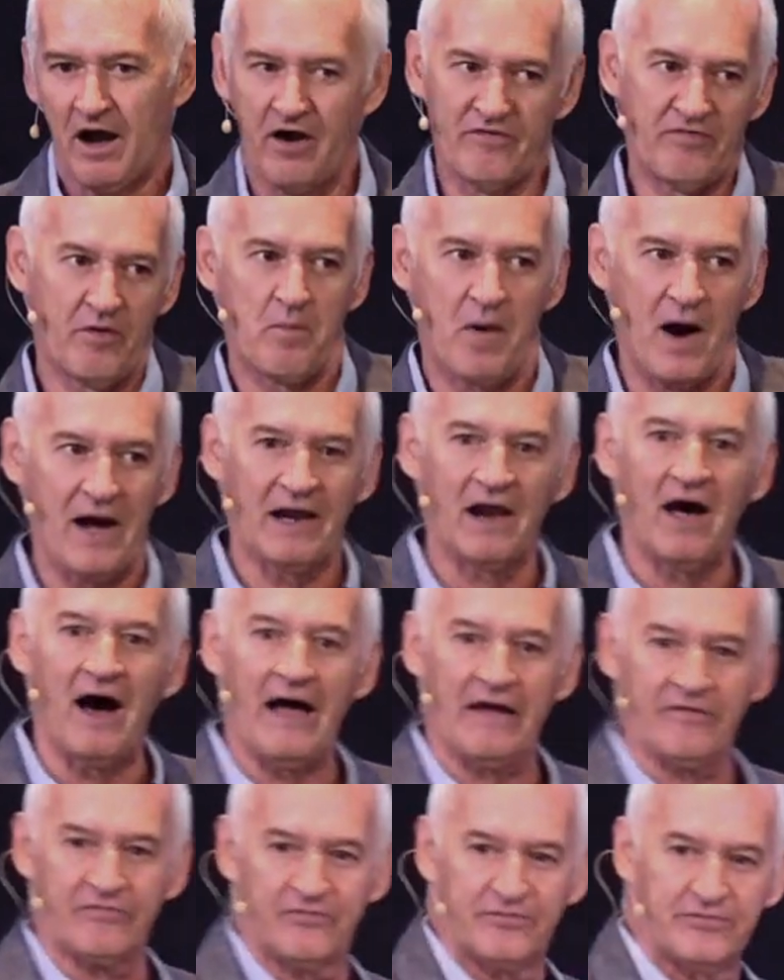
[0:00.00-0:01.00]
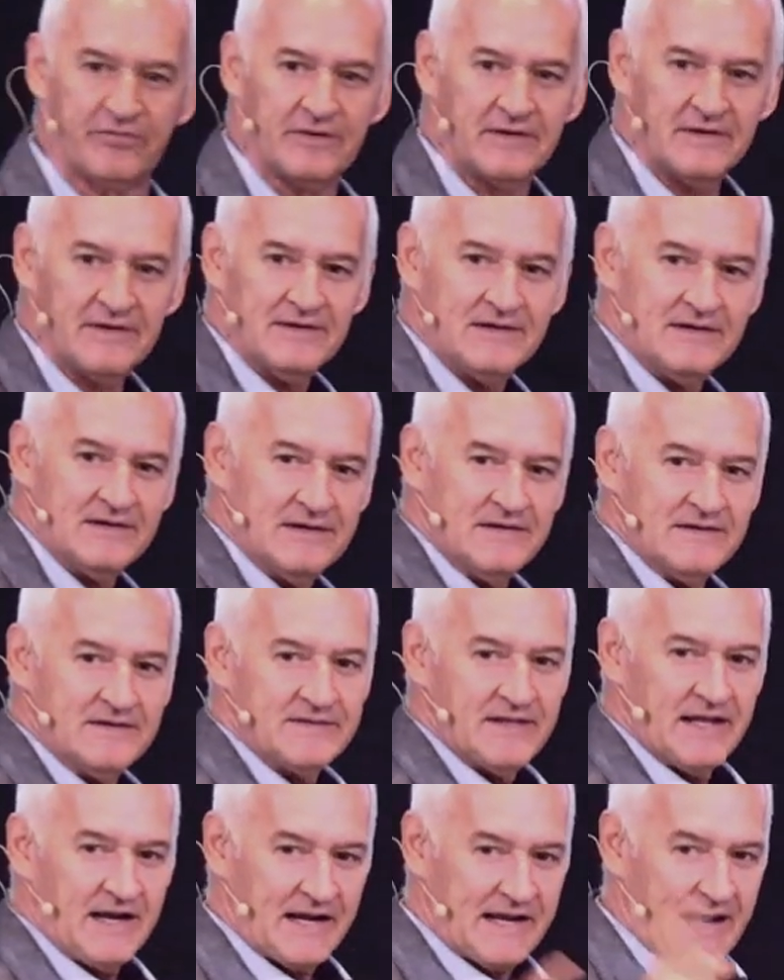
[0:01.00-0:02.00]
over my life
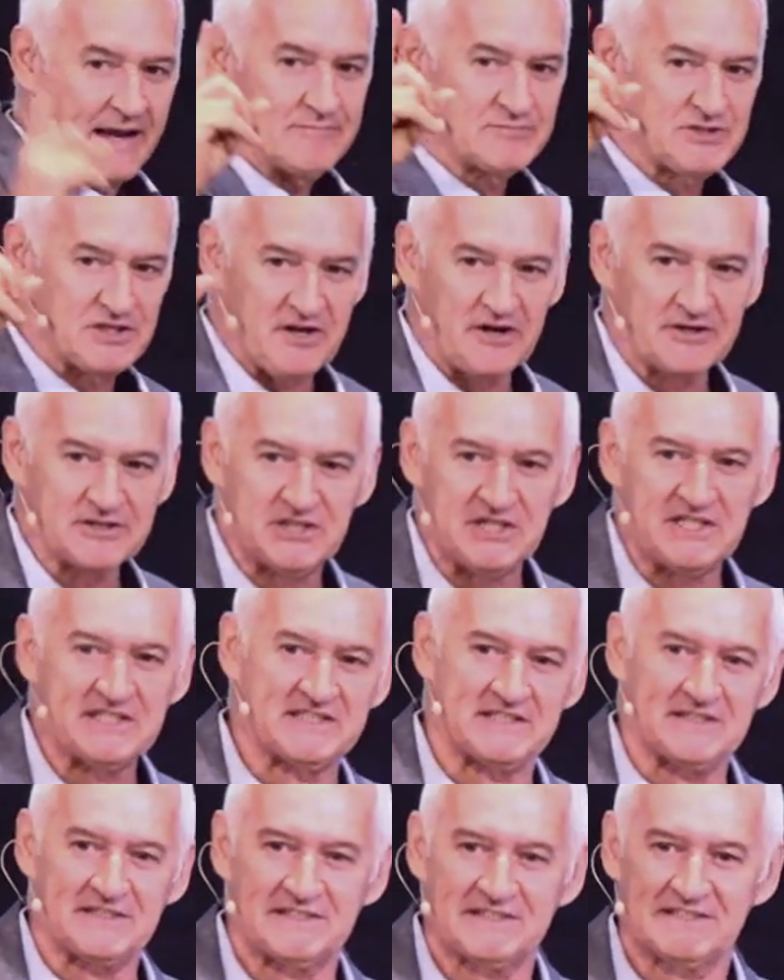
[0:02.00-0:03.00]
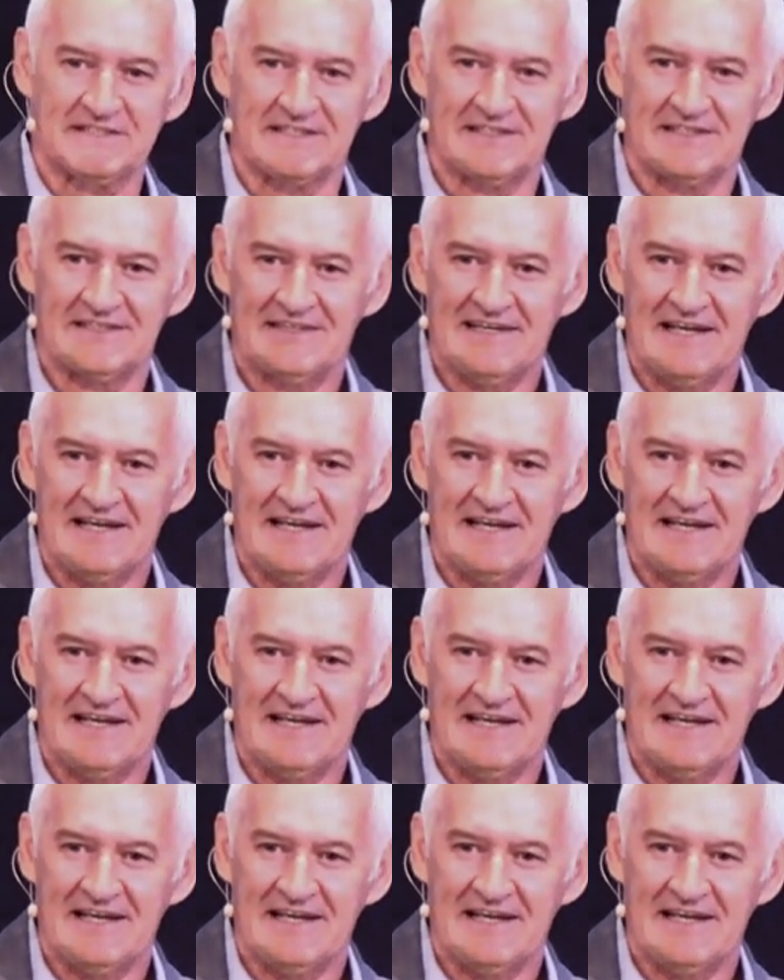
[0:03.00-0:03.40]
that I came to know Jesus